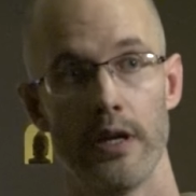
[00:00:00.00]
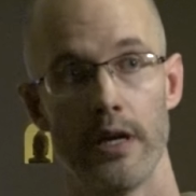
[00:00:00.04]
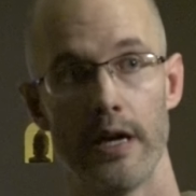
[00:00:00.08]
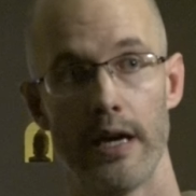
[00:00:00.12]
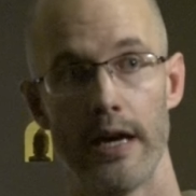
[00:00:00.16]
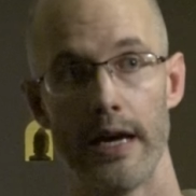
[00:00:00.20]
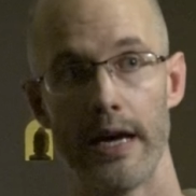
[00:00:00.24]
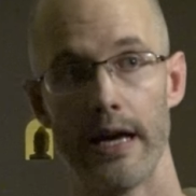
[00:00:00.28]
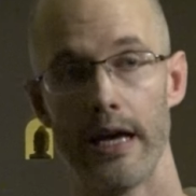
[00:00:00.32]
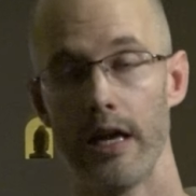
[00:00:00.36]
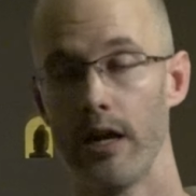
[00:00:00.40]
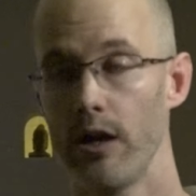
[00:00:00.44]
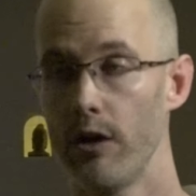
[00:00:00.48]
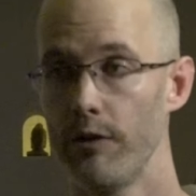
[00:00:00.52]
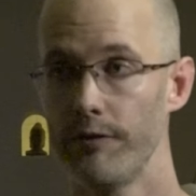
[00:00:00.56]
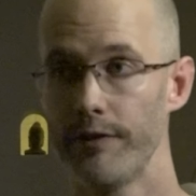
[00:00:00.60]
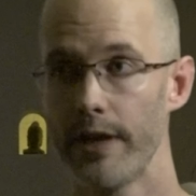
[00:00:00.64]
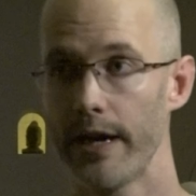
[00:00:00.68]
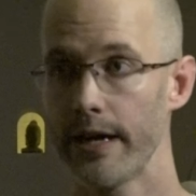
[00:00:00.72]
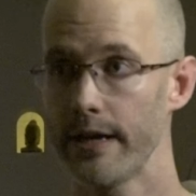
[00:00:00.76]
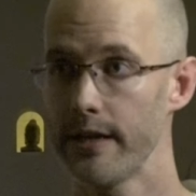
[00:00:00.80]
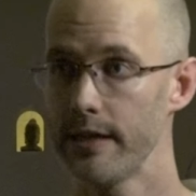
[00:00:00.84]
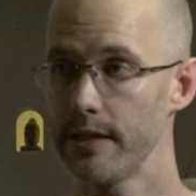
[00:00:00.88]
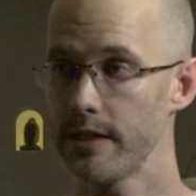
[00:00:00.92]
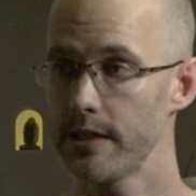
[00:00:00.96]
uh, a love
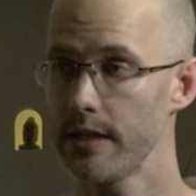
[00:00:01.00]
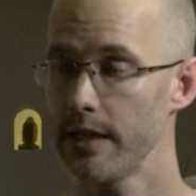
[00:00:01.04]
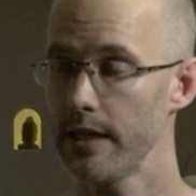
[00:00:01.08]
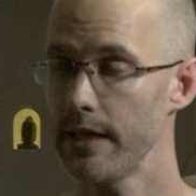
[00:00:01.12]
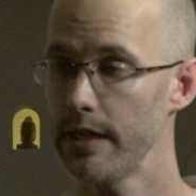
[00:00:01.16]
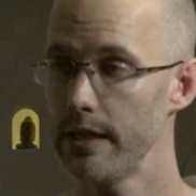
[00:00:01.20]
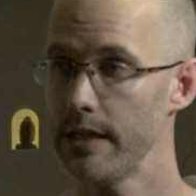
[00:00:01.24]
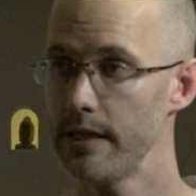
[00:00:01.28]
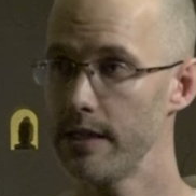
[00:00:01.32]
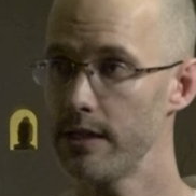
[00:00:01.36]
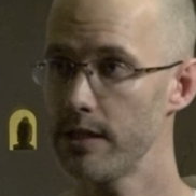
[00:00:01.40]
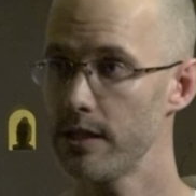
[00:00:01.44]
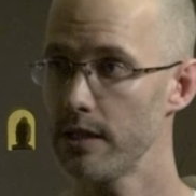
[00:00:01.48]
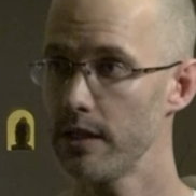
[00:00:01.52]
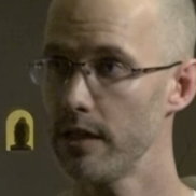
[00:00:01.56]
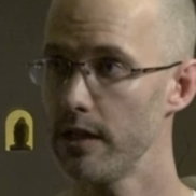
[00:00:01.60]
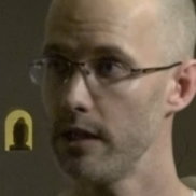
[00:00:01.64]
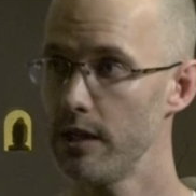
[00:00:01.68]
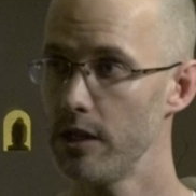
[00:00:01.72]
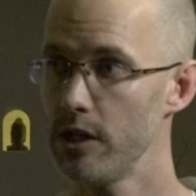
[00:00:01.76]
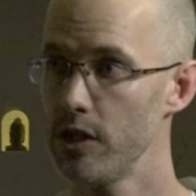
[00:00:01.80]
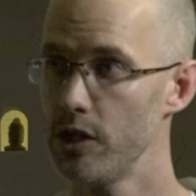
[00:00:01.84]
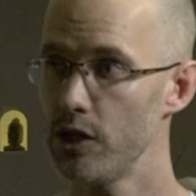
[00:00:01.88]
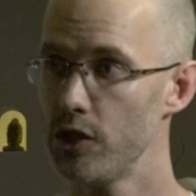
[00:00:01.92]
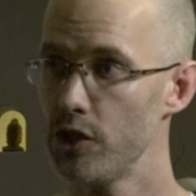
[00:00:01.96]
that is, is,
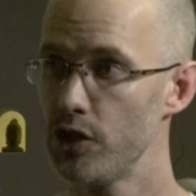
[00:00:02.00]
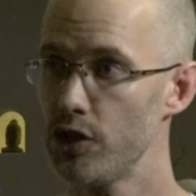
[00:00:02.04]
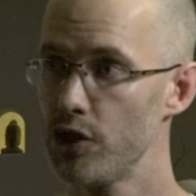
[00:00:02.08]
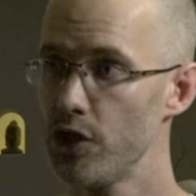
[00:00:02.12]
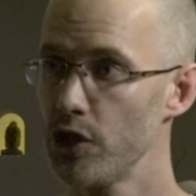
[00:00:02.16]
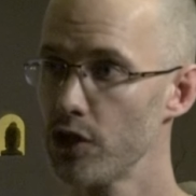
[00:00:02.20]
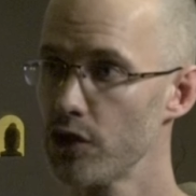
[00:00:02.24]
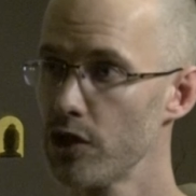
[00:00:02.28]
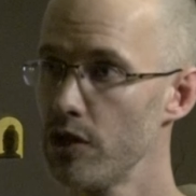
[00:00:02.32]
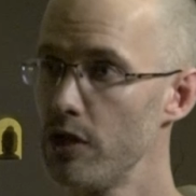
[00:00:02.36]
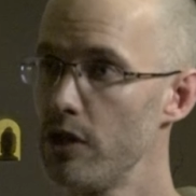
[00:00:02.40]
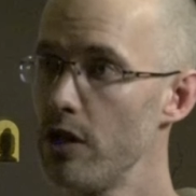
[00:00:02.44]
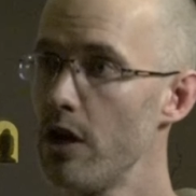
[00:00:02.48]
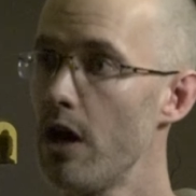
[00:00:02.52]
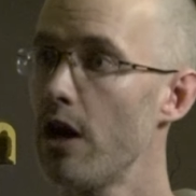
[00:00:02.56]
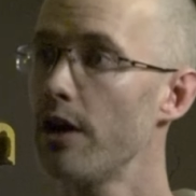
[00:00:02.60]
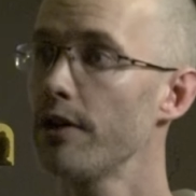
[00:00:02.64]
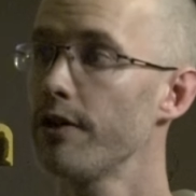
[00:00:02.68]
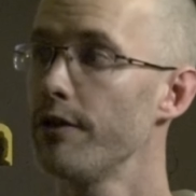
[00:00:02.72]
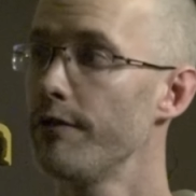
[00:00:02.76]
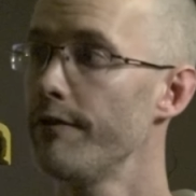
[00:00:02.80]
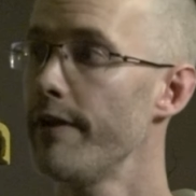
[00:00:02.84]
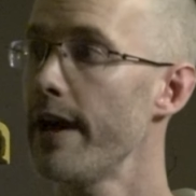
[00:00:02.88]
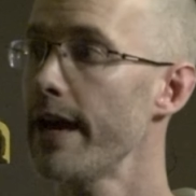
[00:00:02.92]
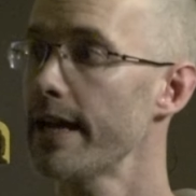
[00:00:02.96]
is just
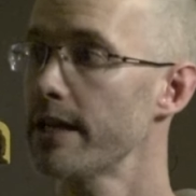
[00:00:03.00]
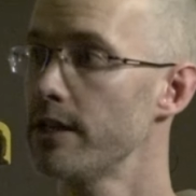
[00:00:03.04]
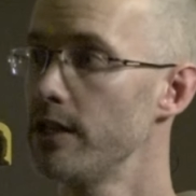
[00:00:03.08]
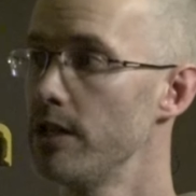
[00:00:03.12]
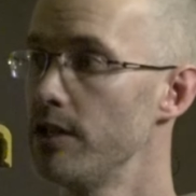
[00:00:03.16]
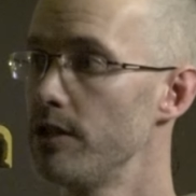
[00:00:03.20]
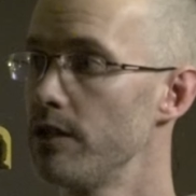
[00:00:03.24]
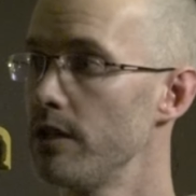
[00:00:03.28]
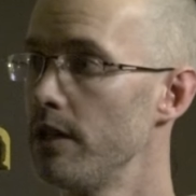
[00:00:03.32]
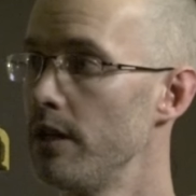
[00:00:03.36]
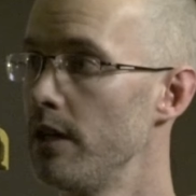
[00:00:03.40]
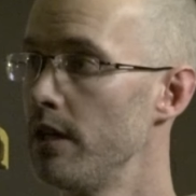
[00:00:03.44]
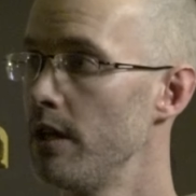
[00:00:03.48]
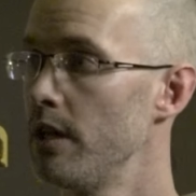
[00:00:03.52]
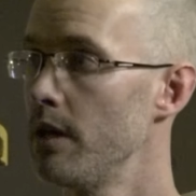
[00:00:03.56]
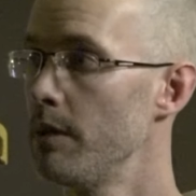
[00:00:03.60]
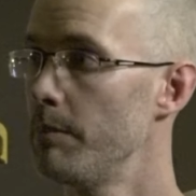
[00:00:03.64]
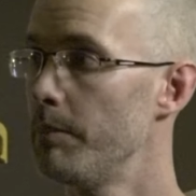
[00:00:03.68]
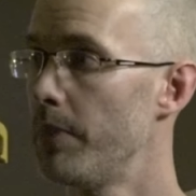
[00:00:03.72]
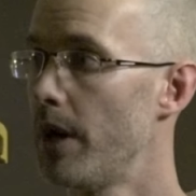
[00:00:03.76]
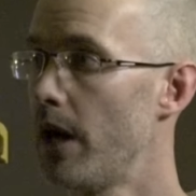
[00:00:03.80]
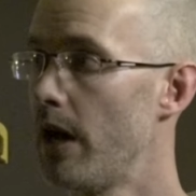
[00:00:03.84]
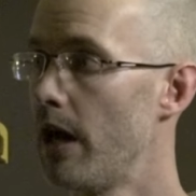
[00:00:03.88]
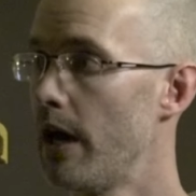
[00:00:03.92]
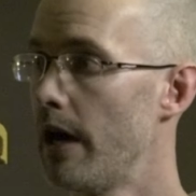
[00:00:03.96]
not affected
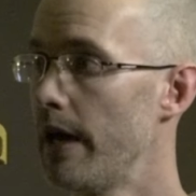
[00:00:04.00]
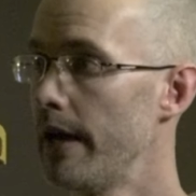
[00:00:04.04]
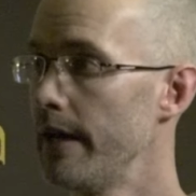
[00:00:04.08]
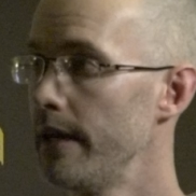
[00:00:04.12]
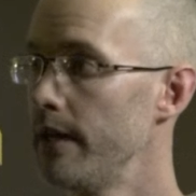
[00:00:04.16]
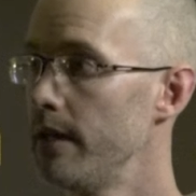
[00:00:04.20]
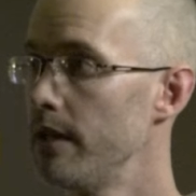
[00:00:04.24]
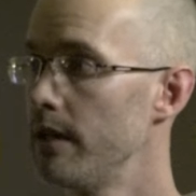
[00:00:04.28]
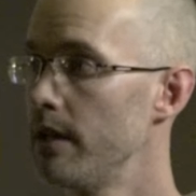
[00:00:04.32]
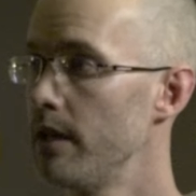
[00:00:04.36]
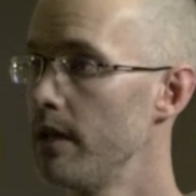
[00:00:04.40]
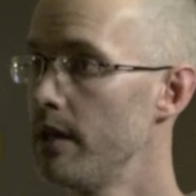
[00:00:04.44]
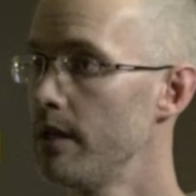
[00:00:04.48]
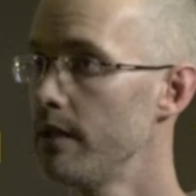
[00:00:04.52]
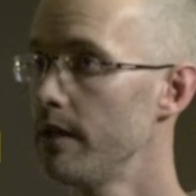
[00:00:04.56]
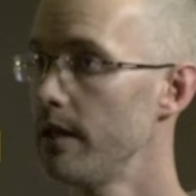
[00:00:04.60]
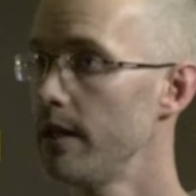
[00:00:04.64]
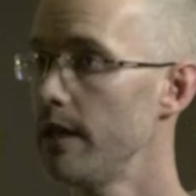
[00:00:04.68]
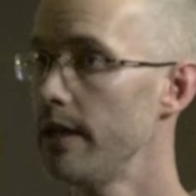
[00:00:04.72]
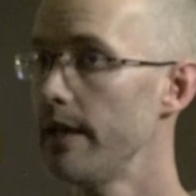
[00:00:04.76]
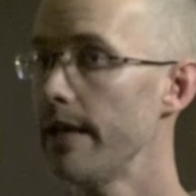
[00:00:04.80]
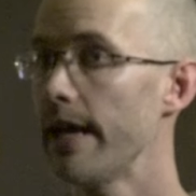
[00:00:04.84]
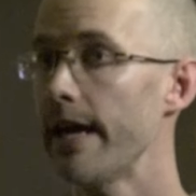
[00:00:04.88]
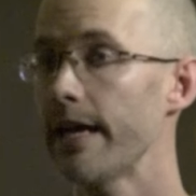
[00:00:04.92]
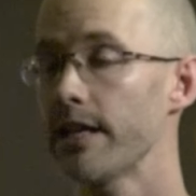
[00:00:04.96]
by
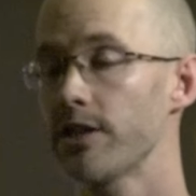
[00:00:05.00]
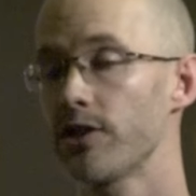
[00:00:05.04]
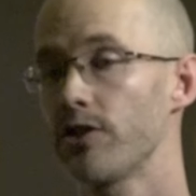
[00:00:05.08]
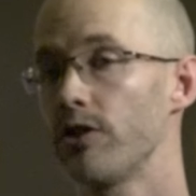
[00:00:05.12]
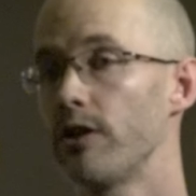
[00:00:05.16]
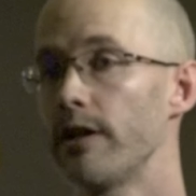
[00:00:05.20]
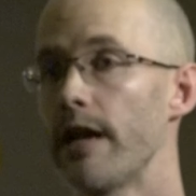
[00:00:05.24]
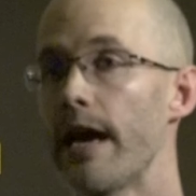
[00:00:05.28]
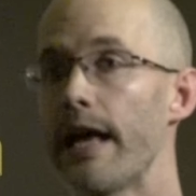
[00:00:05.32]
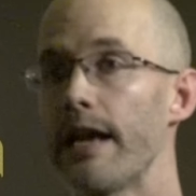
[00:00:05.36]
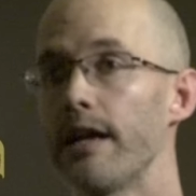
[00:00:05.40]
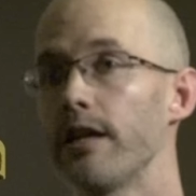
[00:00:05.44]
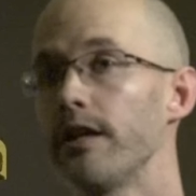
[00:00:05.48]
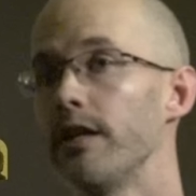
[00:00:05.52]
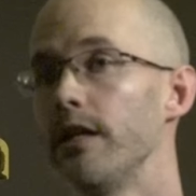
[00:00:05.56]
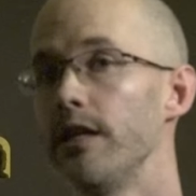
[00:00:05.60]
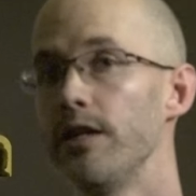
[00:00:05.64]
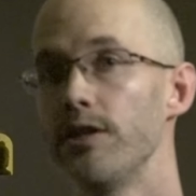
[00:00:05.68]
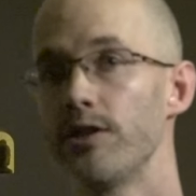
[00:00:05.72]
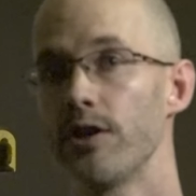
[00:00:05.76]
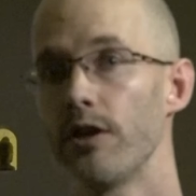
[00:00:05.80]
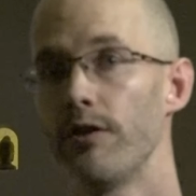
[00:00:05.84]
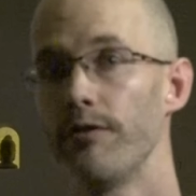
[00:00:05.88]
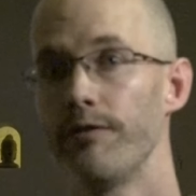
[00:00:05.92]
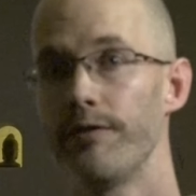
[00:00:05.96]
the
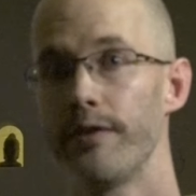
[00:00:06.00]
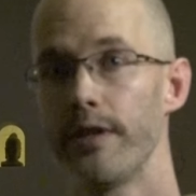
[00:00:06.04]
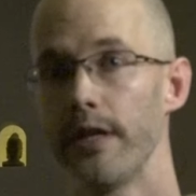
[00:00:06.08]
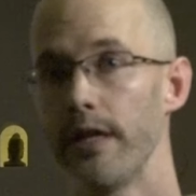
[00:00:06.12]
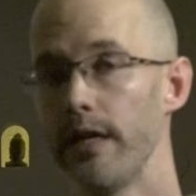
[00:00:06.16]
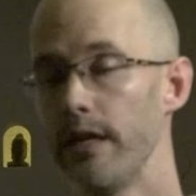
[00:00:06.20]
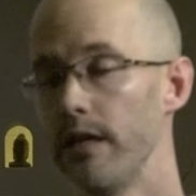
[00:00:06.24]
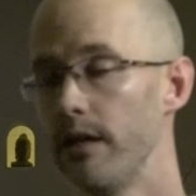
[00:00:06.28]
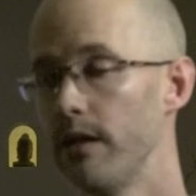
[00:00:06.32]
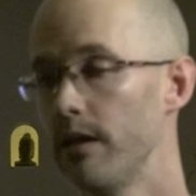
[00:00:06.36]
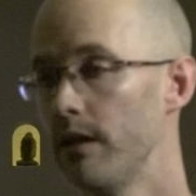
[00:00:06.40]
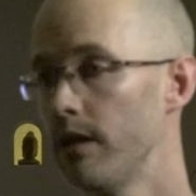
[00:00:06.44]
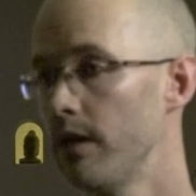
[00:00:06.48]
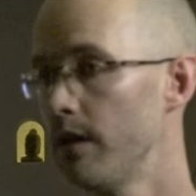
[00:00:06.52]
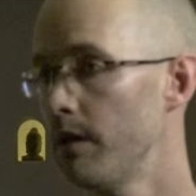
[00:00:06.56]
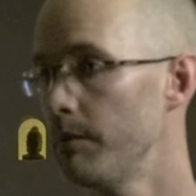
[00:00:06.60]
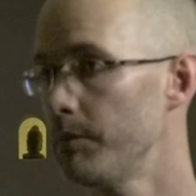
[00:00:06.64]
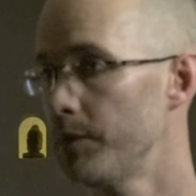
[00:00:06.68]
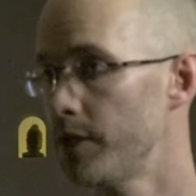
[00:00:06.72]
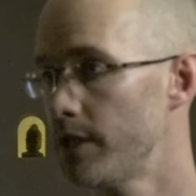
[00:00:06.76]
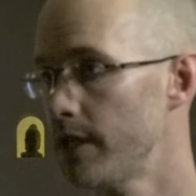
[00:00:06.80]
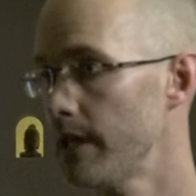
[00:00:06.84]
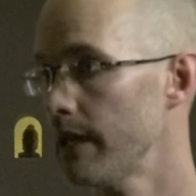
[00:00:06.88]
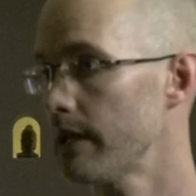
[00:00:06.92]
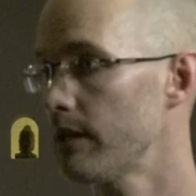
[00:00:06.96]
externalities of the
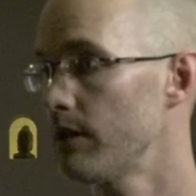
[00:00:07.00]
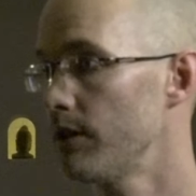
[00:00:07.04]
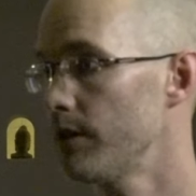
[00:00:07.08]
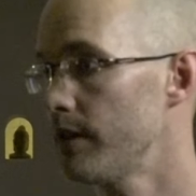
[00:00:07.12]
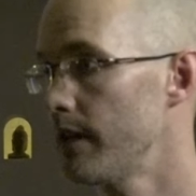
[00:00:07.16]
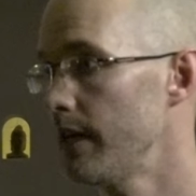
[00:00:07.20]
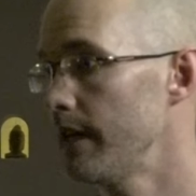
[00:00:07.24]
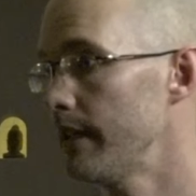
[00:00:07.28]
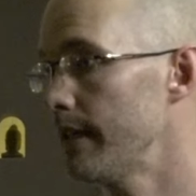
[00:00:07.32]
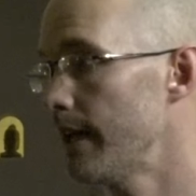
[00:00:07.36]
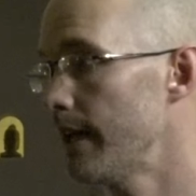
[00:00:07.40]
particular thing